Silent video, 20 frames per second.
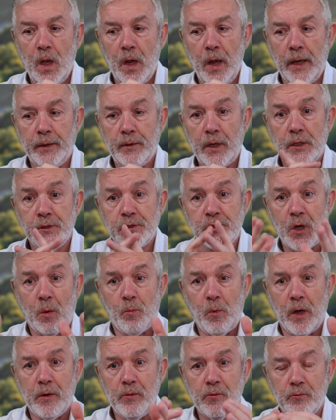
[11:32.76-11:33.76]
And
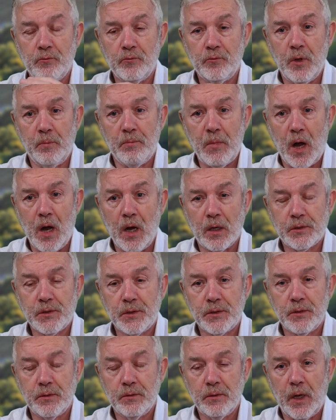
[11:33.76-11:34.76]
someone
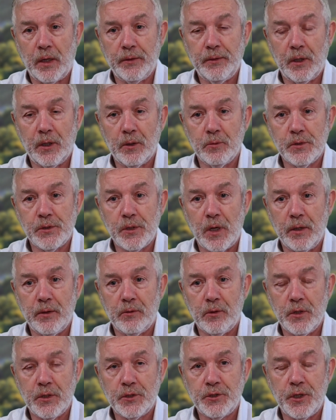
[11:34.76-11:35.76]
remarked, I think it was
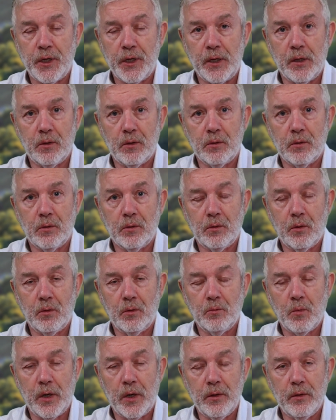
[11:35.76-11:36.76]
either on the channel or
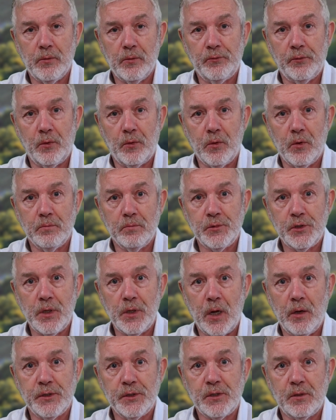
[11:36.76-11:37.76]
on one of the forums,
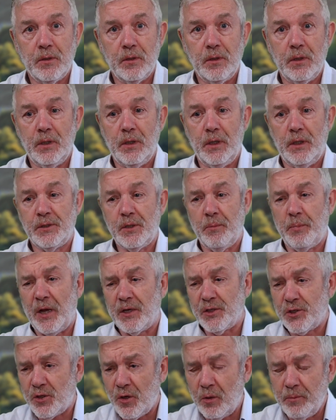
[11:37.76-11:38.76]
it's
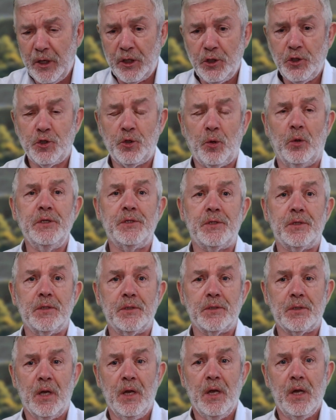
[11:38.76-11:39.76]
about so many
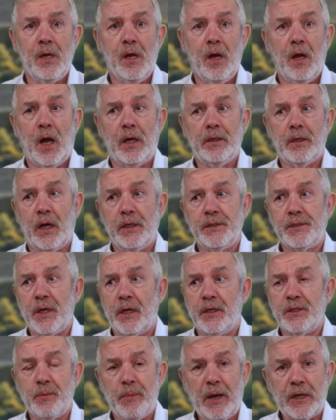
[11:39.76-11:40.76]
choices. I'd
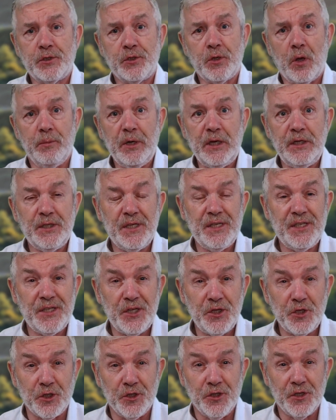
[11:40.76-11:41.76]
say it's about so many
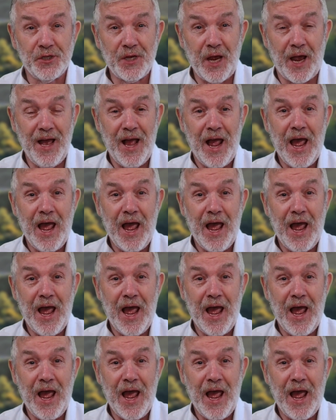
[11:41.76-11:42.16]
decisions.